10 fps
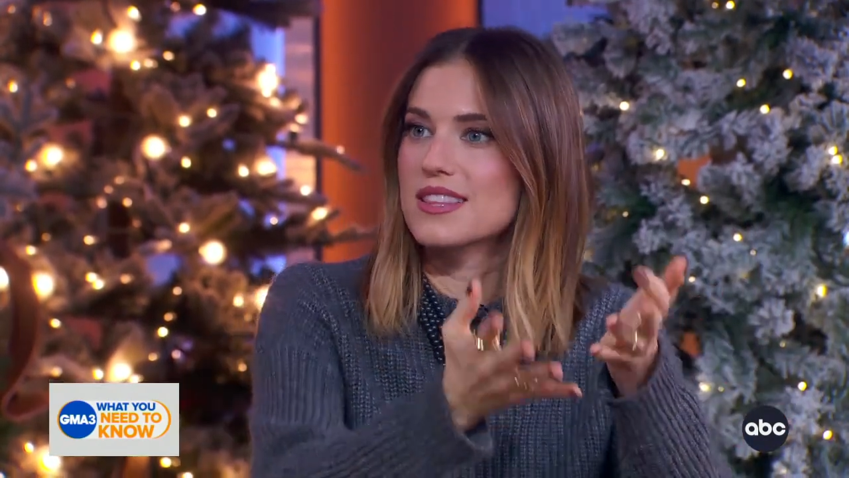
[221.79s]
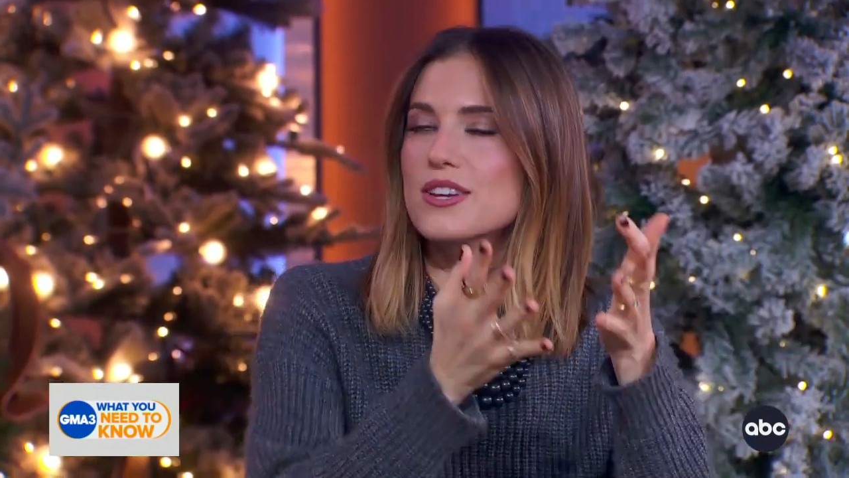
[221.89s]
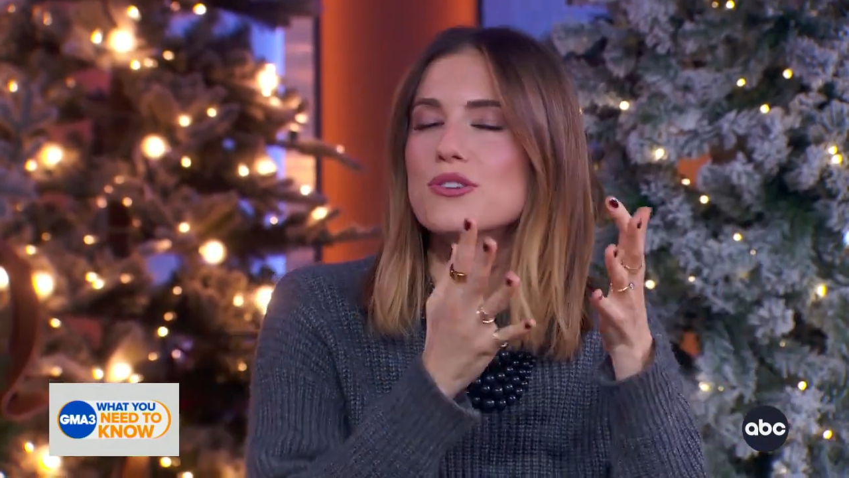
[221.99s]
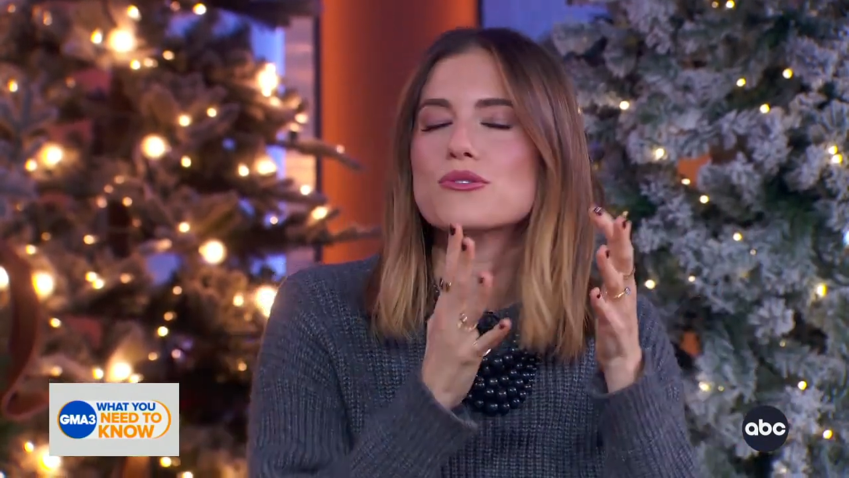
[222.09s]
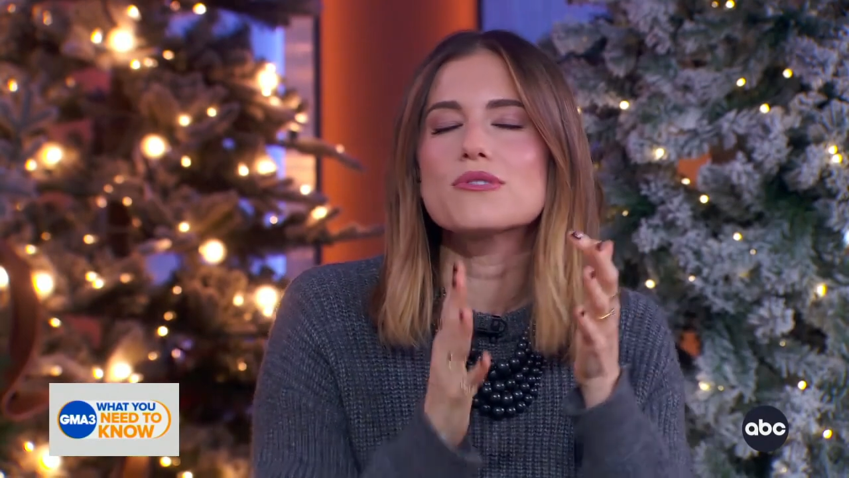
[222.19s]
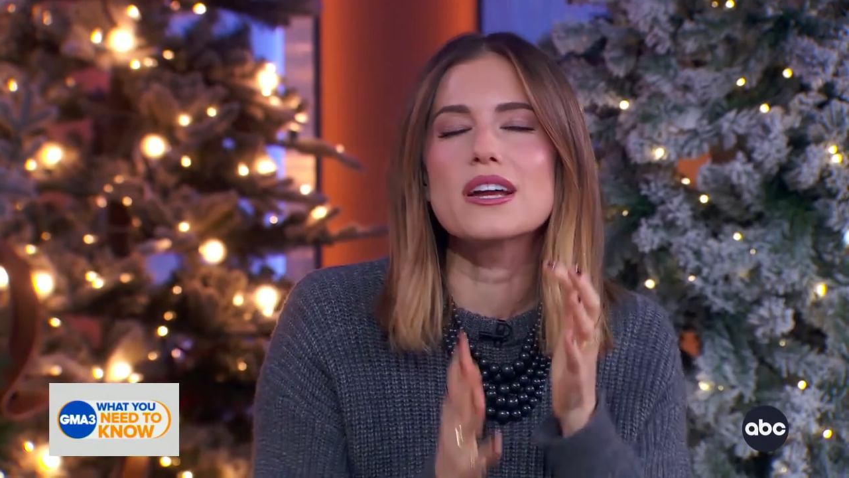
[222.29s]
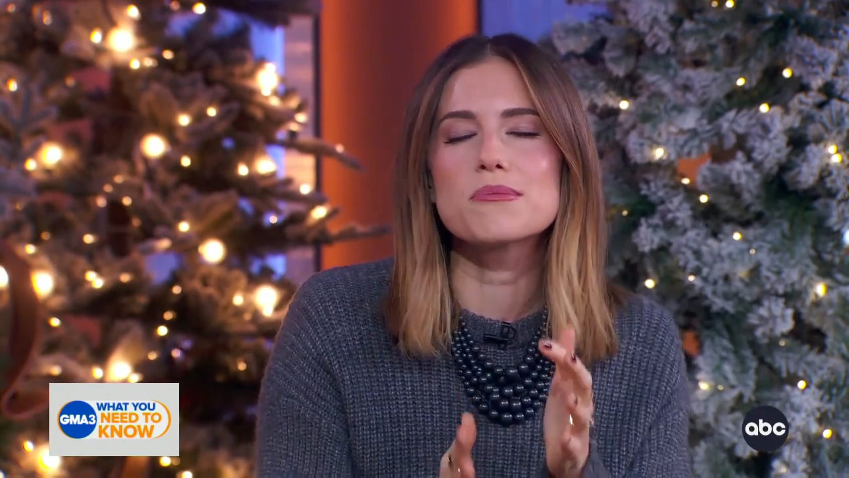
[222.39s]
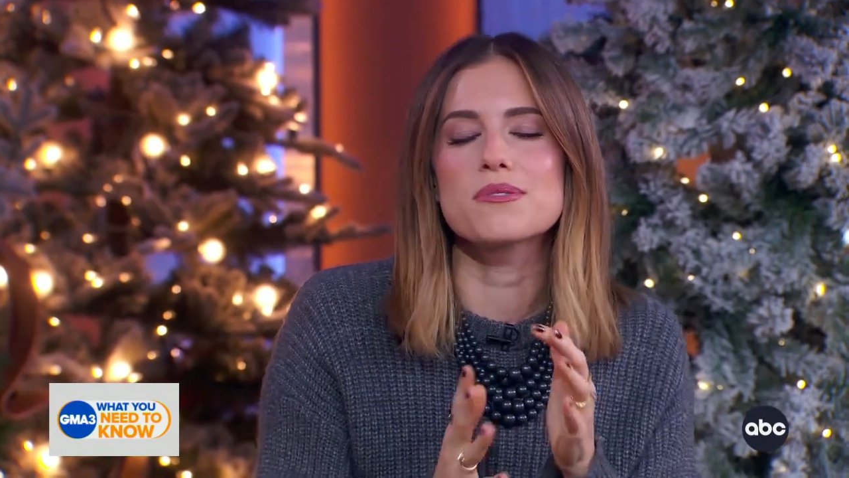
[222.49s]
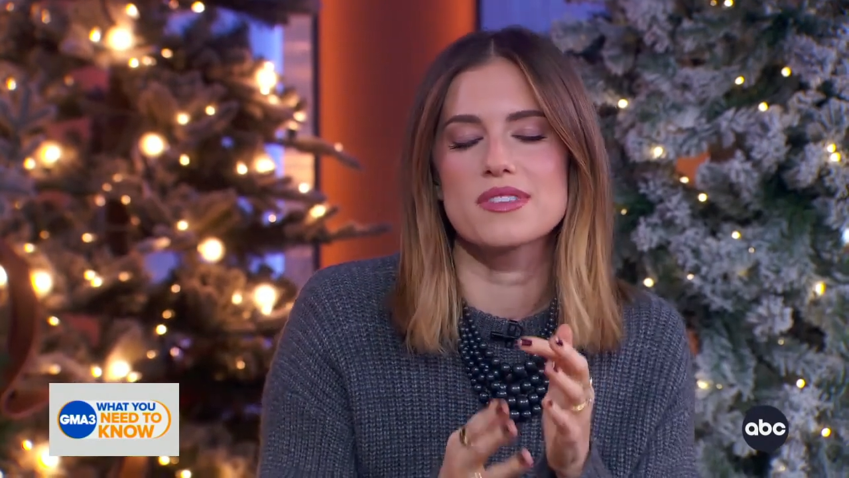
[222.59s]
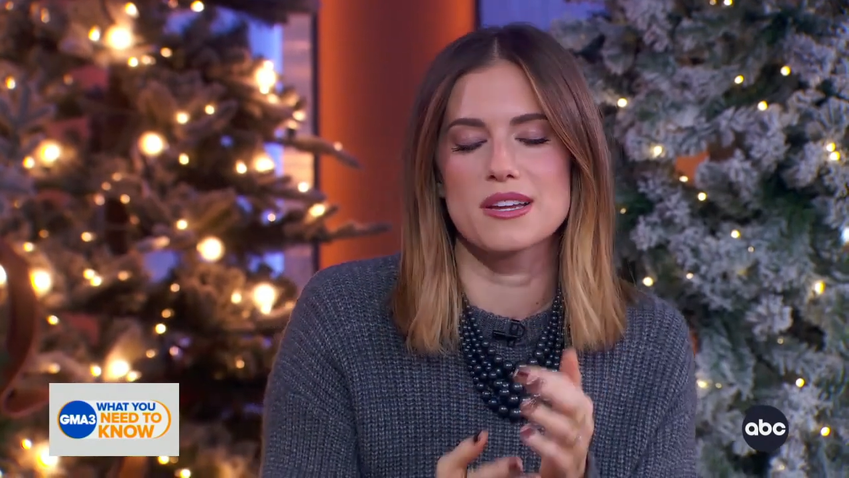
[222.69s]
And the
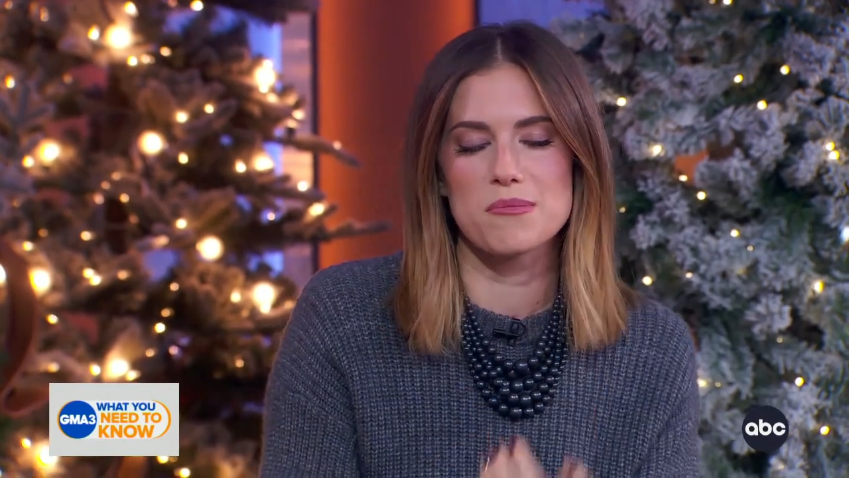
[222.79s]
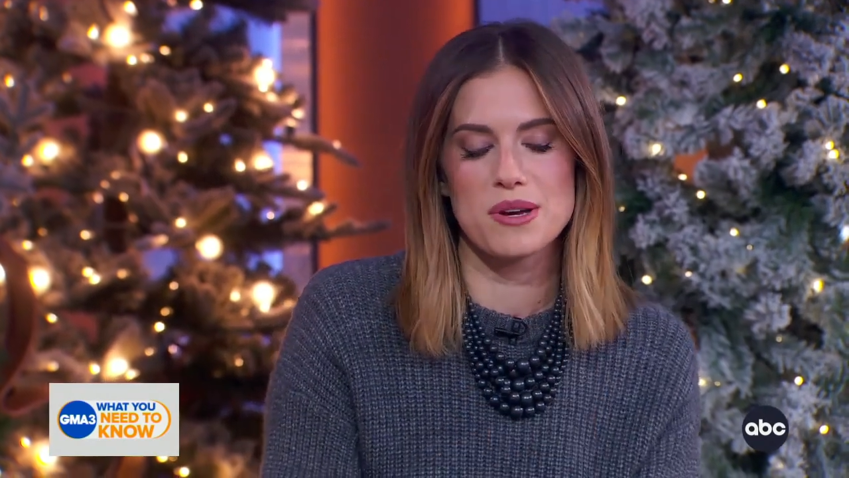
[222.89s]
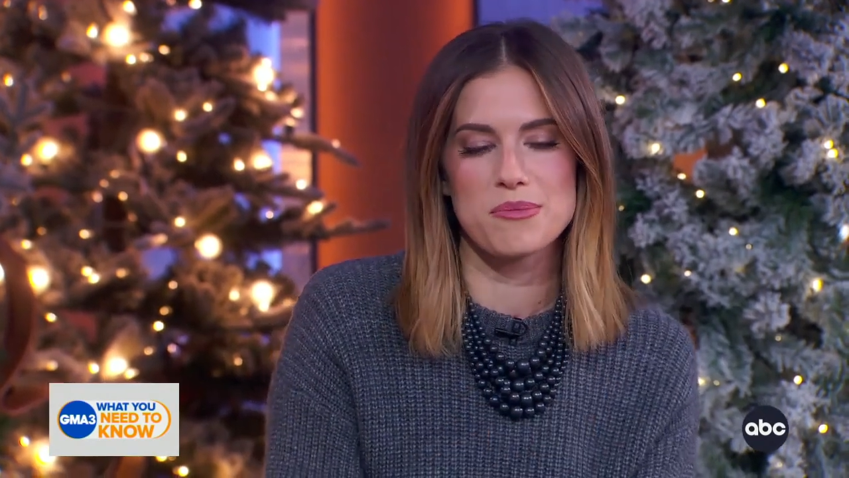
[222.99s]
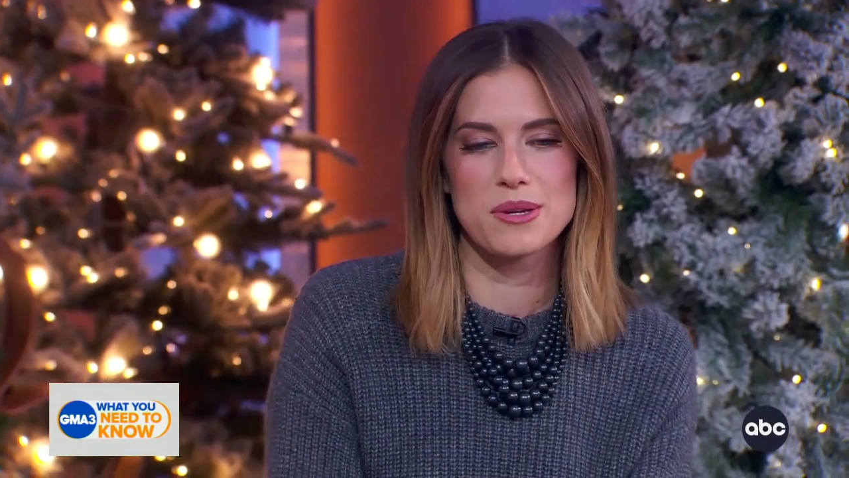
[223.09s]
incredible thing about